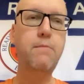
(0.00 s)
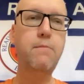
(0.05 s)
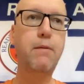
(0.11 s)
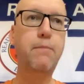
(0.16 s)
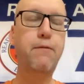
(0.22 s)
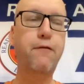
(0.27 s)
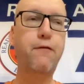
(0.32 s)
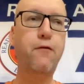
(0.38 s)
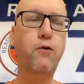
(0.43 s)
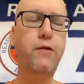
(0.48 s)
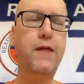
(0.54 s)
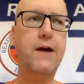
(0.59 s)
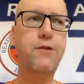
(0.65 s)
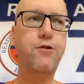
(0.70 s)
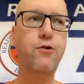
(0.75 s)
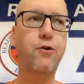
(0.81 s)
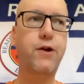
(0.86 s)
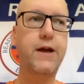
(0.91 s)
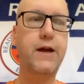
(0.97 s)
But before
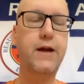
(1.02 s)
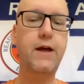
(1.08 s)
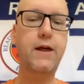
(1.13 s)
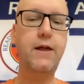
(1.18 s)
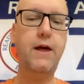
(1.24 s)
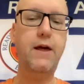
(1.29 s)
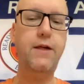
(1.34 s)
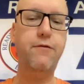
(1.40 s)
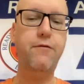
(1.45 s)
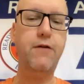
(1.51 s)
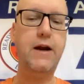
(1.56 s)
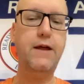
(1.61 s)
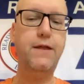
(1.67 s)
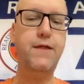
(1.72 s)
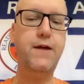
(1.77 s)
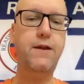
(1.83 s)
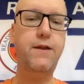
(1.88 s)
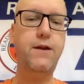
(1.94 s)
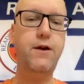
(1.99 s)
that, Johnny, is there
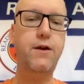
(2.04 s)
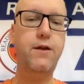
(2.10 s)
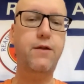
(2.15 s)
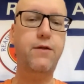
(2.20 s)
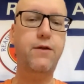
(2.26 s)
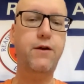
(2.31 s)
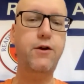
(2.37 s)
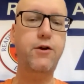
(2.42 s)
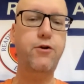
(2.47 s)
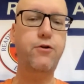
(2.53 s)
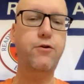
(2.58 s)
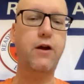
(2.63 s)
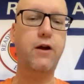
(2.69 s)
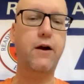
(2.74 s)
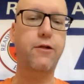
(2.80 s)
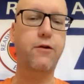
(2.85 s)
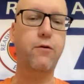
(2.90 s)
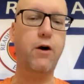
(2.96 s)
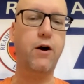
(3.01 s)
anything that you'd
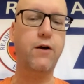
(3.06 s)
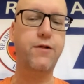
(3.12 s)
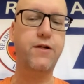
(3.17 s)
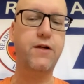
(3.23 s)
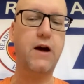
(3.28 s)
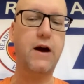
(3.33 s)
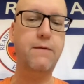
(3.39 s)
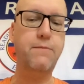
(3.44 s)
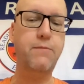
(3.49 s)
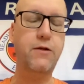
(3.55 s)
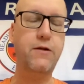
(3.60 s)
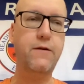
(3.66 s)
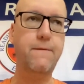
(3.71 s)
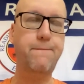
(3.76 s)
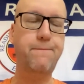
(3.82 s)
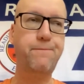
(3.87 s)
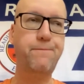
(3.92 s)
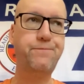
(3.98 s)
like to ask James?